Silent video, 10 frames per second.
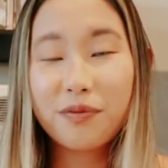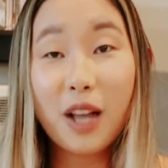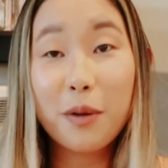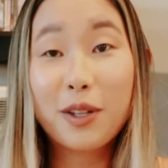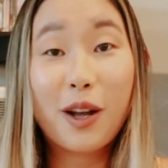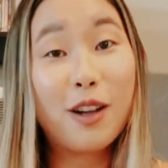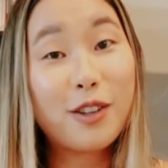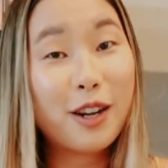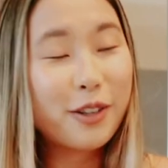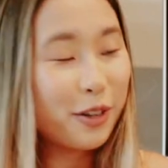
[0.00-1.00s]
I was a
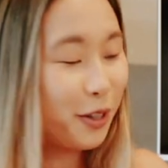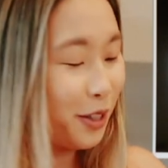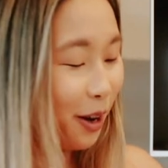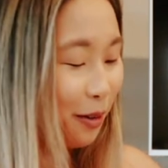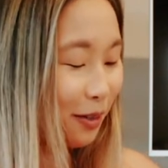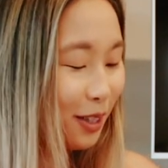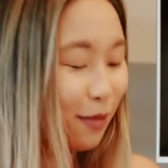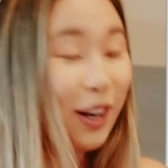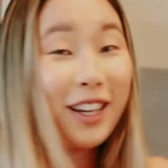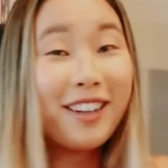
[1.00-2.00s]
contractor. So it's
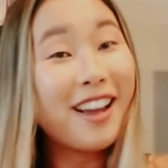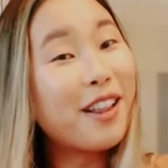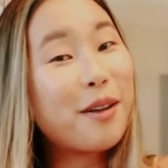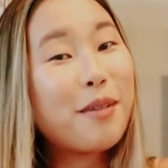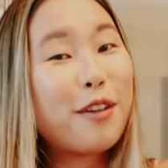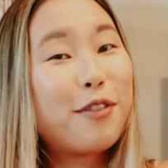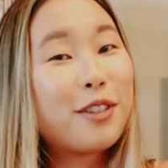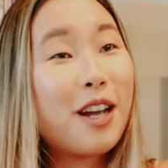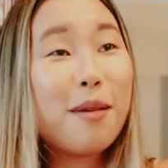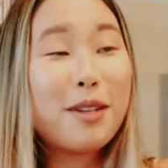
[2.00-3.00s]
funny now that I'm like
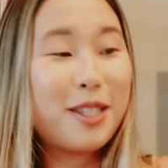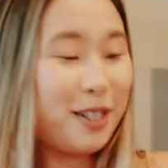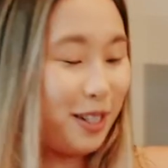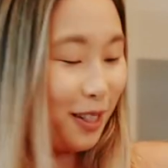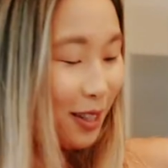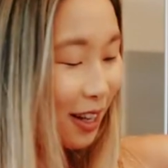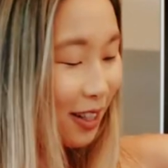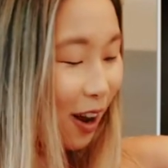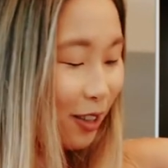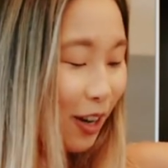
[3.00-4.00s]
full-time, it still says
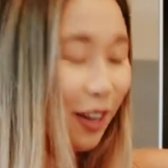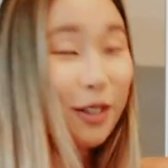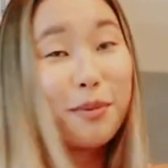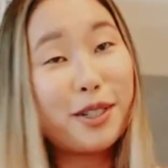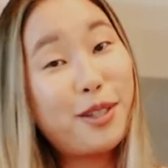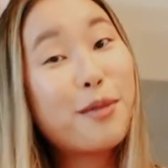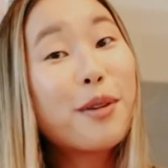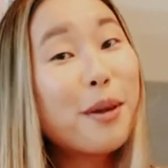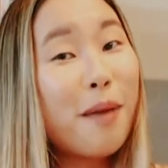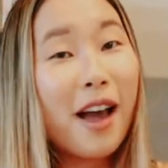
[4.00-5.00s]
contractor, but it doesn't
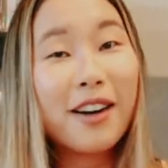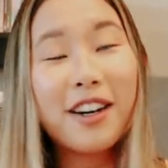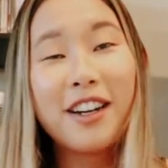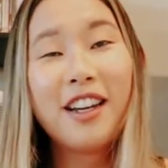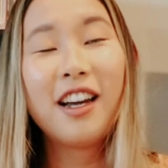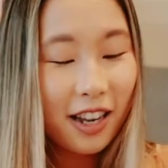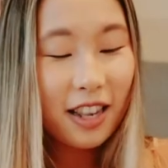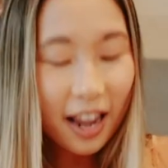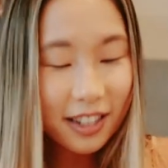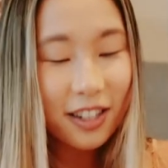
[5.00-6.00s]
really matter.
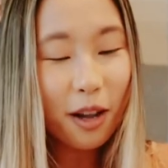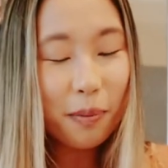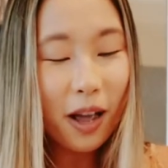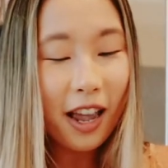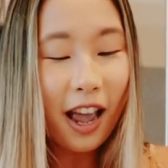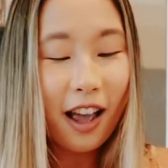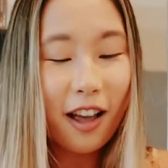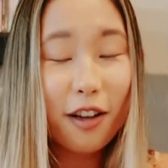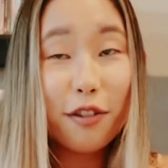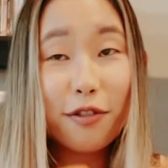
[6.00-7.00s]
Next up, I
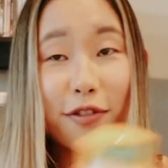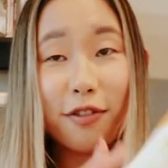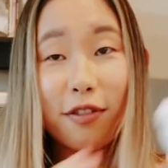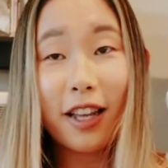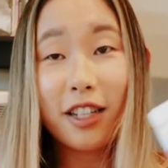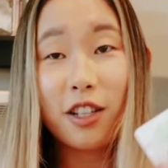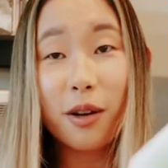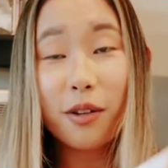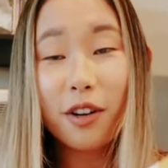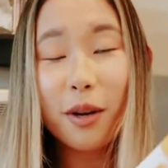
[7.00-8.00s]
have like
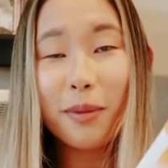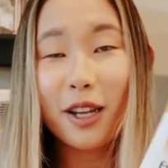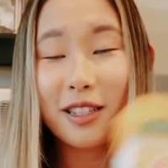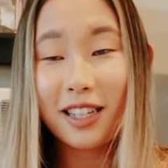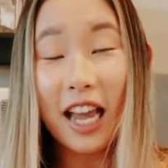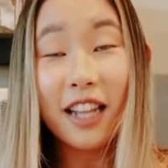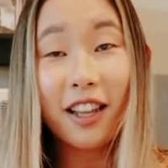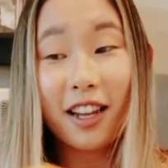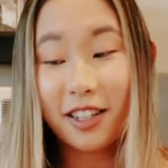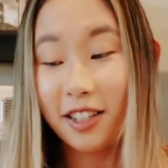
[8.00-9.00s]
deodorant because again,
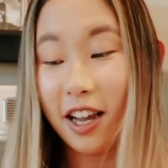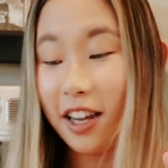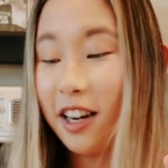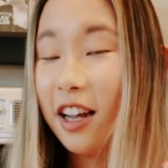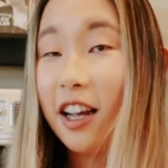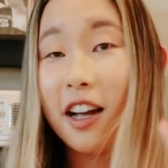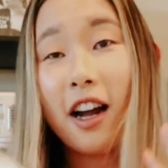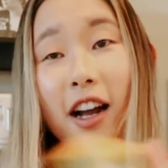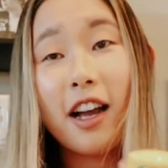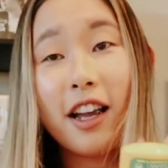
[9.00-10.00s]
like I said,
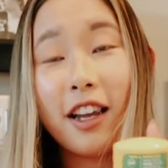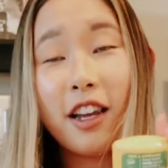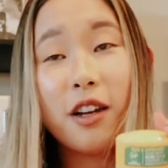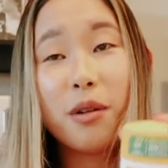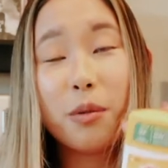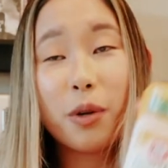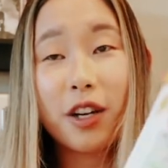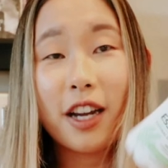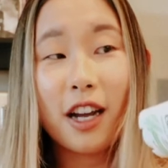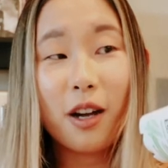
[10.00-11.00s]
I
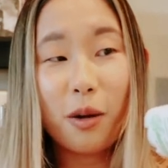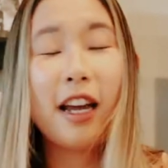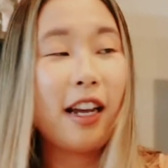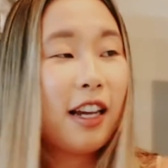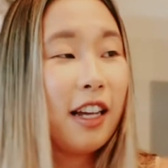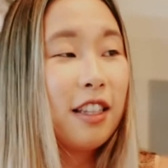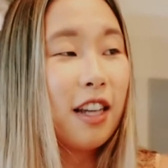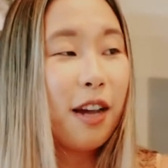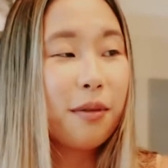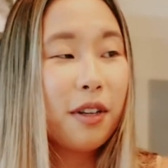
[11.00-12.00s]
work out and
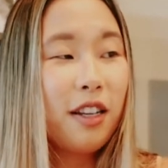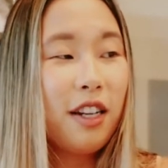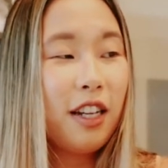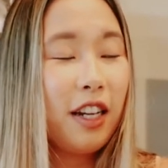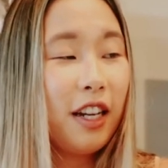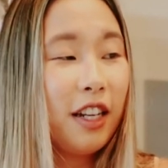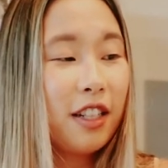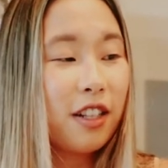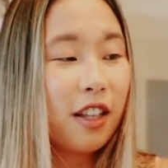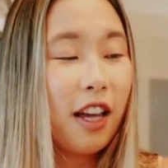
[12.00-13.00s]
I really need
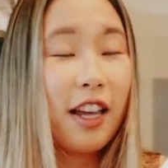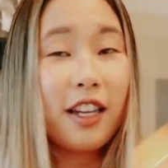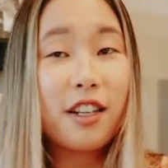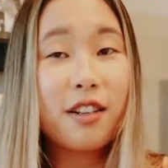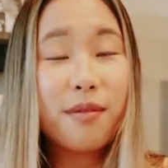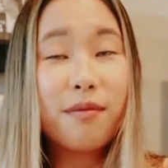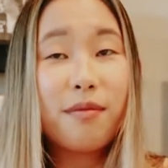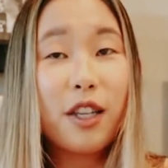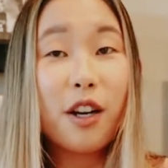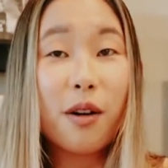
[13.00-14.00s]
to like,
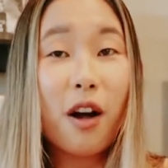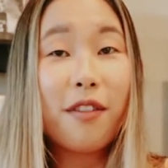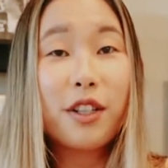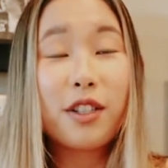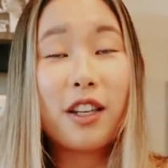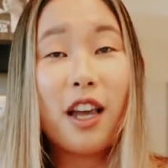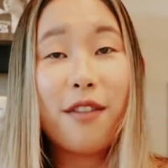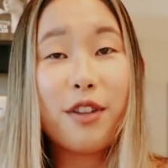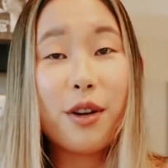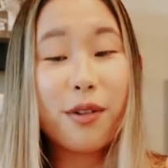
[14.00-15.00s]
you know, obviously
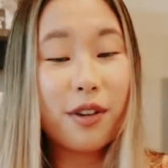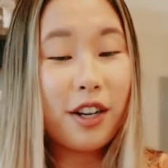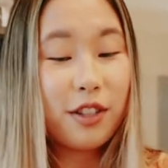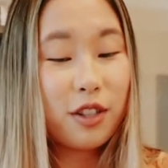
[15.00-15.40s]
have deodorant.